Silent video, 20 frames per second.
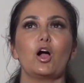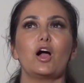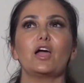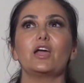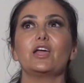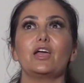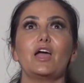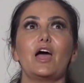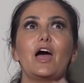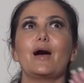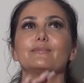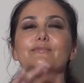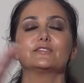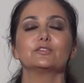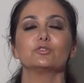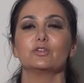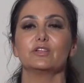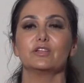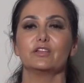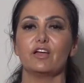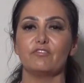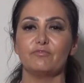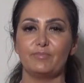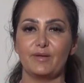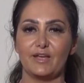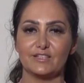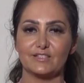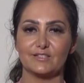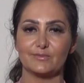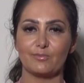I absolutely love
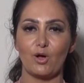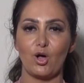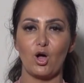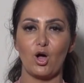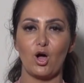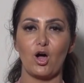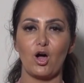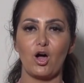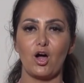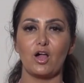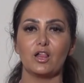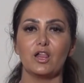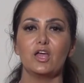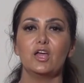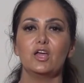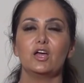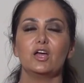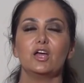baseball.